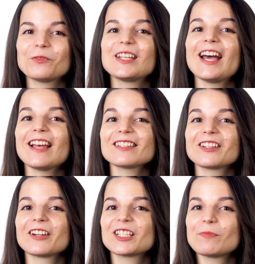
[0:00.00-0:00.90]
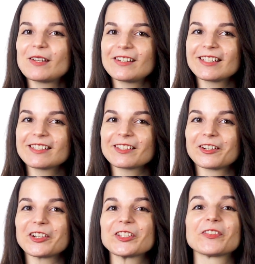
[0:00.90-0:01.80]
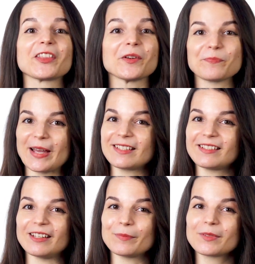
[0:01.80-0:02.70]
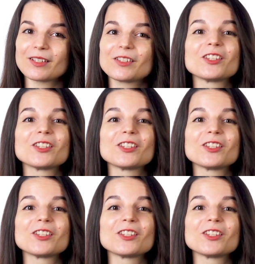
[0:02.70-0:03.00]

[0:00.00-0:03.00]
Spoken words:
We asked our experienced learners for their best tips,